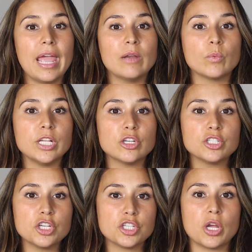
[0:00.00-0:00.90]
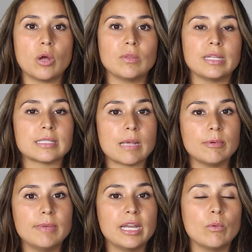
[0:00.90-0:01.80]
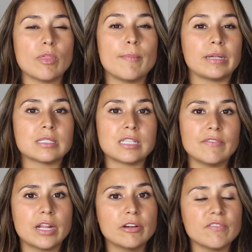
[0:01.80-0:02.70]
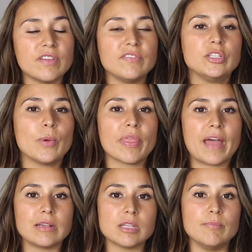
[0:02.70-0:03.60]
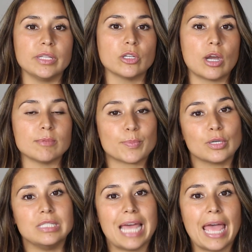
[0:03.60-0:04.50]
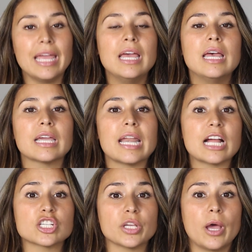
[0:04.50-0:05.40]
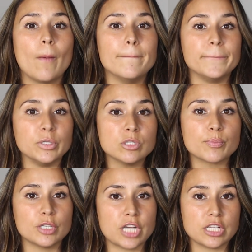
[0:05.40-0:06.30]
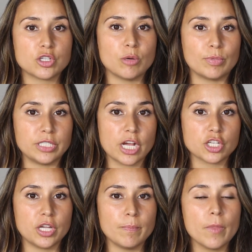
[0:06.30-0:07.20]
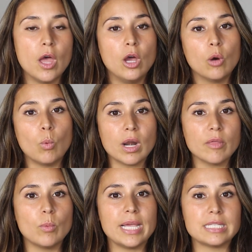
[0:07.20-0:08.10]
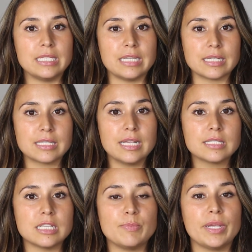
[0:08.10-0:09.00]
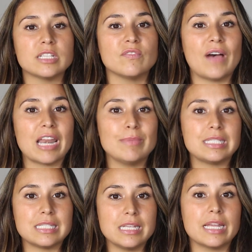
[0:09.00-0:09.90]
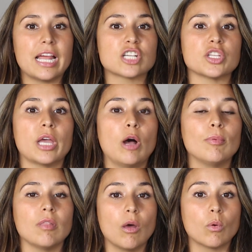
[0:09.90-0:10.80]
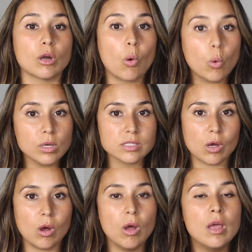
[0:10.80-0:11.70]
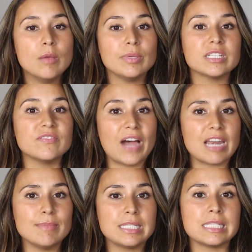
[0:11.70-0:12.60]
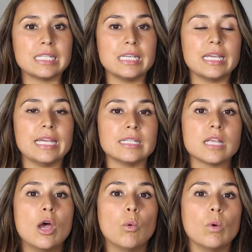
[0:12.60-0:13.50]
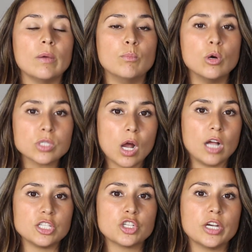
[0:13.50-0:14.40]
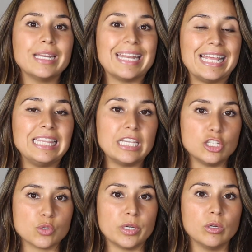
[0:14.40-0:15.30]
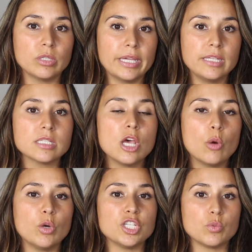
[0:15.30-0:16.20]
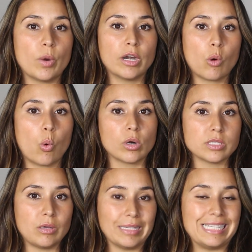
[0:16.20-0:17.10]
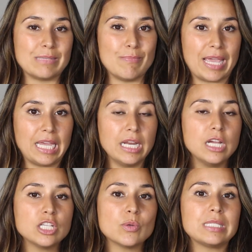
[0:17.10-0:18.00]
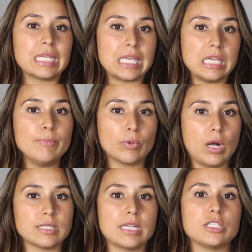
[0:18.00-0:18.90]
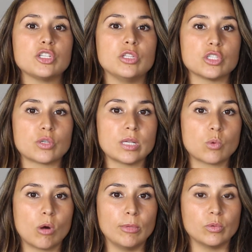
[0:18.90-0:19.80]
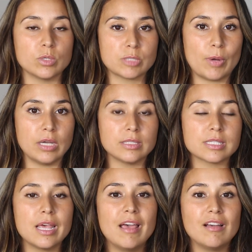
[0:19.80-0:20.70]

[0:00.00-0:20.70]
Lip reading: And research has shown that supplementing with about 750 to 1,000 milligrams per day can actually help boost progesterone production. One of the ways it does this is because vitamin C can actually help lower cortisol, because vitamin C is most concentrated in the adrenal glands, which is where cortisol is made. So it's a key process to the stress hormone response.